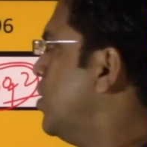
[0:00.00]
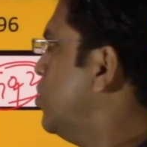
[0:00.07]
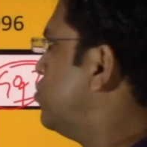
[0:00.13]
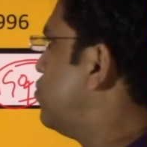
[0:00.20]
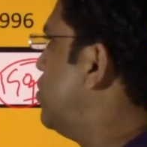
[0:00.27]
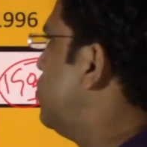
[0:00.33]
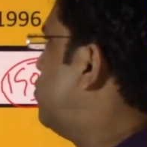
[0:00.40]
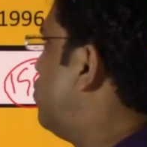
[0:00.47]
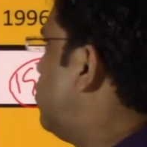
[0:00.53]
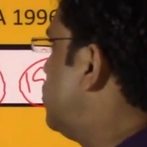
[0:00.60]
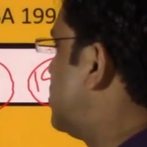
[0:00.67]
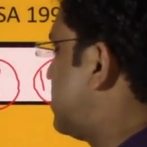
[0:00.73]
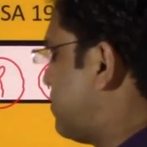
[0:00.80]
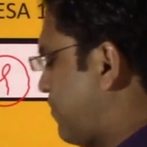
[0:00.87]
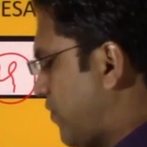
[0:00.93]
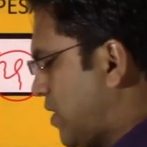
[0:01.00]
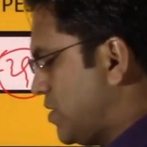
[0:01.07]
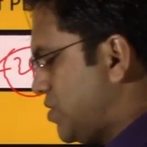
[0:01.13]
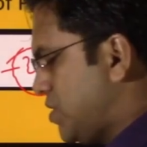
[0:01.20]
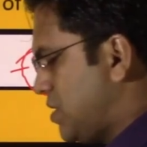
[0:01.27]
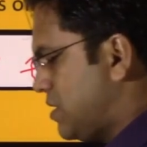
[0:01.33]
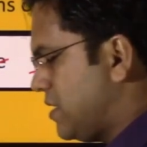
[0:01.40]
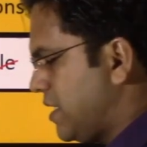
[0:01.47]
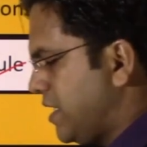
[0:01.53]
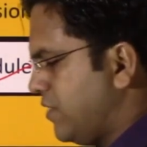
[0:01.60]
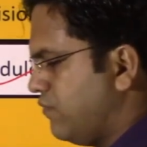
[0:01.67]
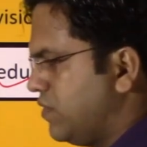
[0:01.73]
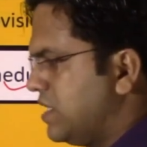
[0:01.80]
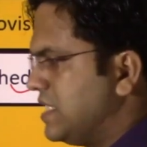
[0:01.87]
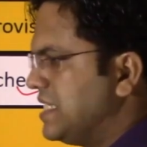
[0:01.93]
So on those functions, right,
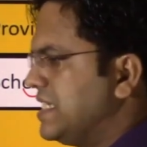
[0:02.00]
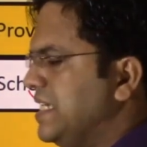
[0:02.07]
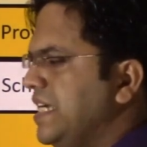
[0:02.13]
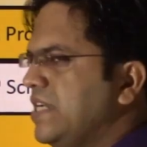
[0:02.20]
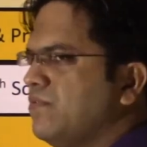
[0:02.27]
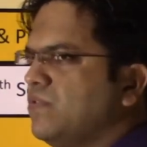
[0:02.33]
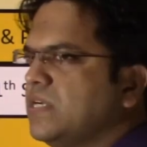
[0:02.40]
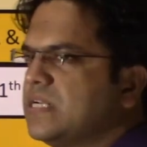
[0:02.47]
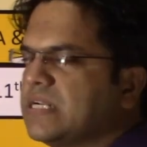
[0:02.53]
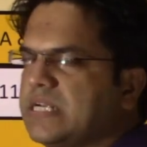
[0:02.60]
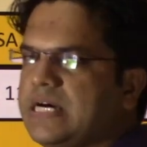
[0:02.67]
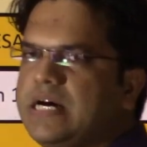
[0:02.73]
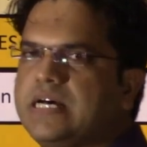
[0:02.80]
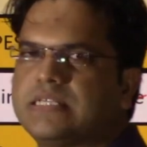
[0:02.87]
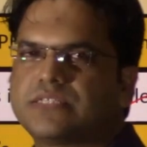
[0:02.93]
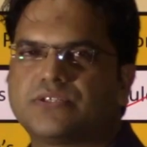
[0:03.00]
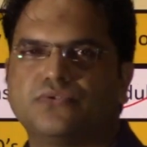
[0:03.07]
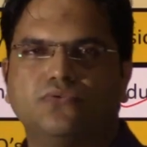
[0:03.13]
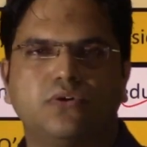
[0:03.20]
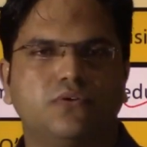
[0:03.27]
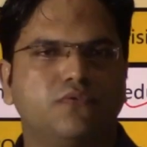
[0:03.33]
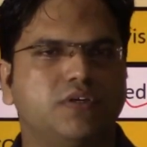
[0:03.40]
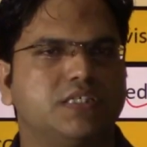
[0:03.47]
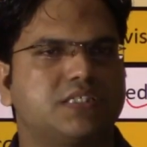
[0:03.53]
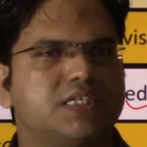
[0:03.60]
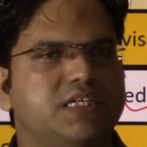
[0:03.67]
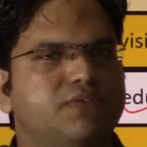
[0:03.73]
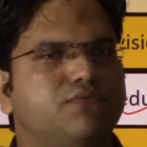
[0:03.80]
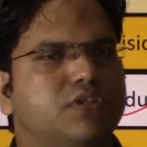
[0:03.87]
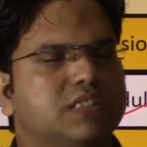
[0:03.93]
what state were asked to or
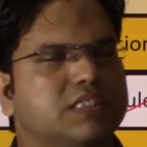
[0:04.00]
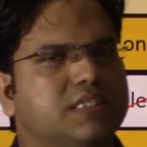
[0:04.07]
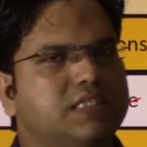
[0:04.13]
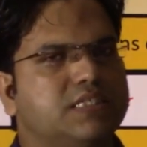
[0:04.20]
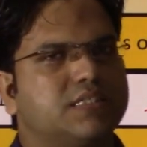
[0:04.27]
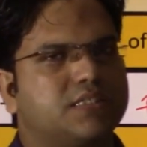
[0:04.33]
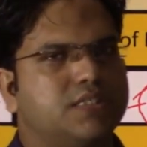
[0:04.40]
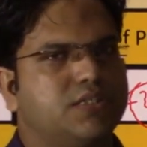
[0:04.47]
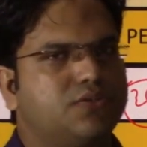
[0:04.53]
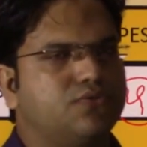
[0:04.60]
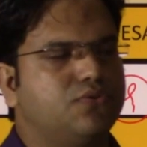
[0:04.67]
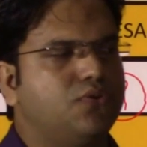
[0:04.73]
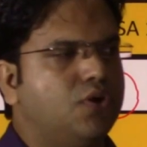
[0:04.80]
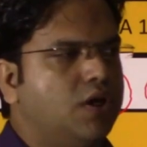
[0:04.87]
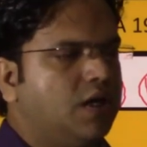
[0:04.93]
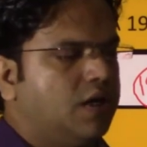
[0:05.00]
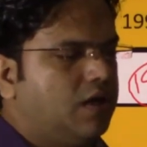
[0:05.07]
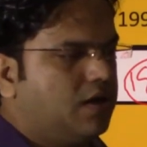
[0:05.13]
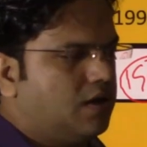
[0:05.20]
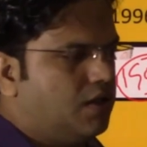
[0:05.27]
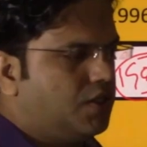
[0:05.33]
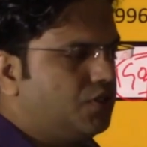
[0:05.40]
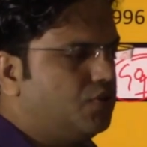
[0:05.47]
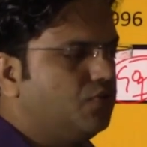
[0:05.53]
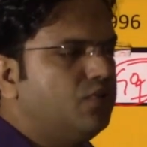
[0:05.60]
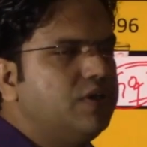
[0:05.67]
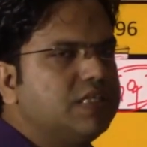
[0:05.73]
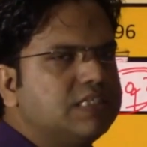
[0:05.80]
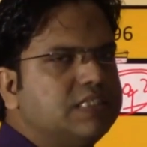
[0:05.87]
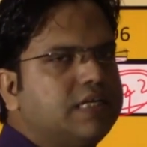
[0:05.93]
state was suggested to do
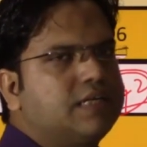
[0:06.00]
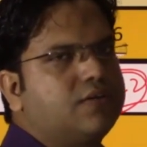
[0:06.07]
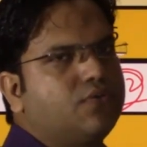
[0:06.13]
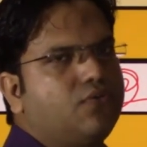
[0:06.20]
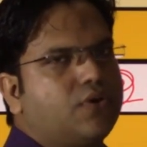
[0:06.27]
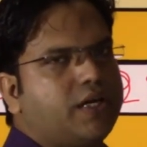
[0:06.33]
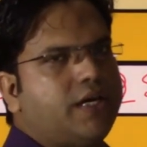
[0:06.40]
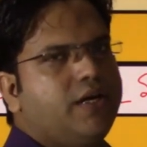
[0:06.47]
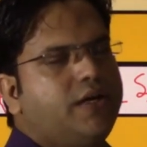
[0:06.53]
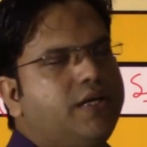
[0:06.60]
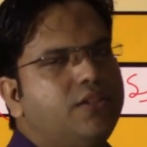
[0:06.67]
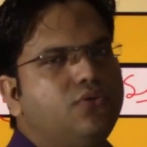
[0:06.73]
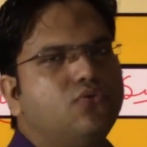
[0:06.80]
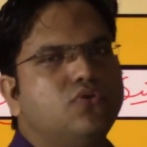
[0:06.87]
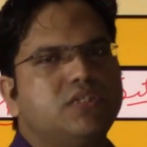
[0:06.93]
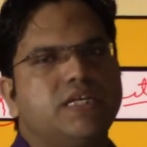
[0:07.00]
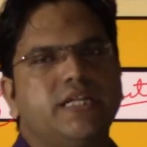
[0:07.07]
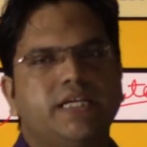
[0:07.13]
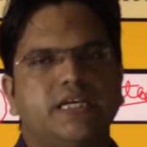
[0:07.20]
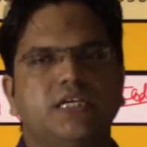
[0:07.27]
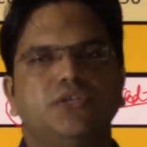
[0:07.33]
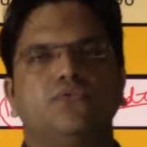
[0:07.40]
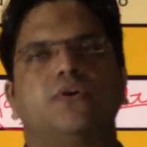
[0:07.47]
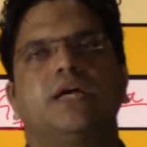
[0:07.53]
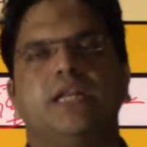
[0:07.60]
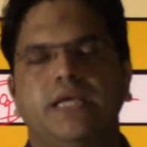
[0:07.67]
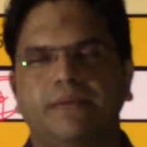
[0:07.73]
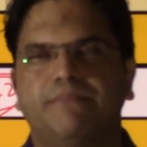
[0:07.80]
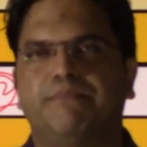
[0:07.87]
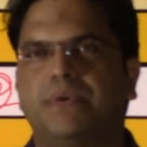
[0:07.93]
is that, okay, in those areas you can
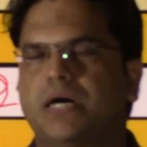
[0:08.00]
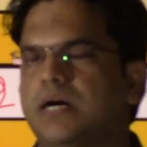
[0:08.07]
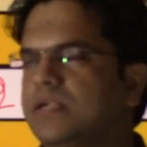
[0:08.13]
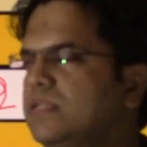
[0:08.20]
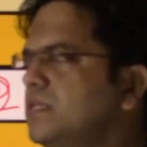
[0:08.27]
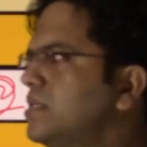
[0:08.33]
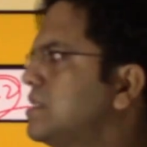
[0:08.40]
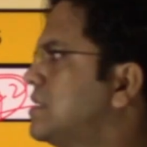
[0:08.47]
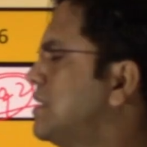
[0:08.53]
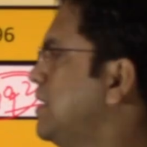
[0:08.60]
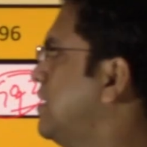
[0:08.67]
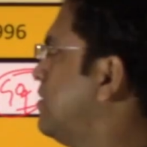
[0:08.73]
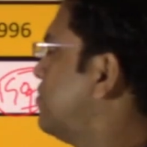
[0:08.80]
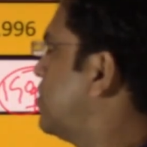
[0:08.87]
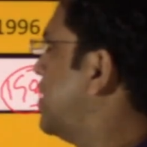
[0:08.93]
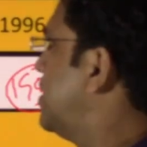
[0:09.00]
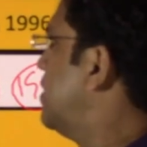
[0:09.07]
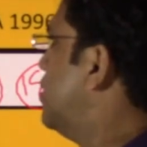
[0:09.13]
empower the state, right?